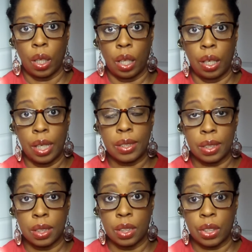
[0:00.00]
And this
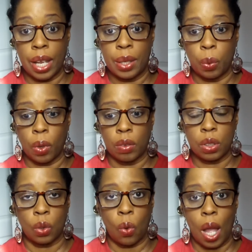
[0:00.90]
is in January.
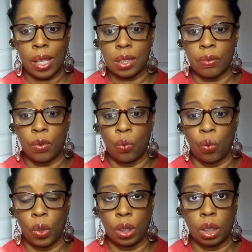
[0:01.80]
So I guess if you
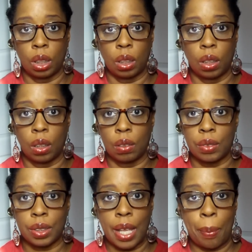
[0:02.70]
really
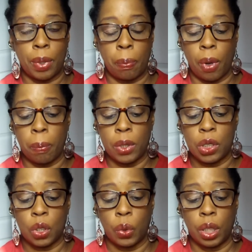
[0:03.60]
just happen to bump
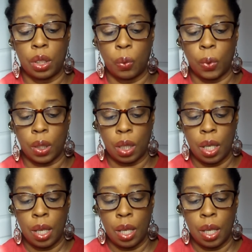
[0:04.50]
into it and you want to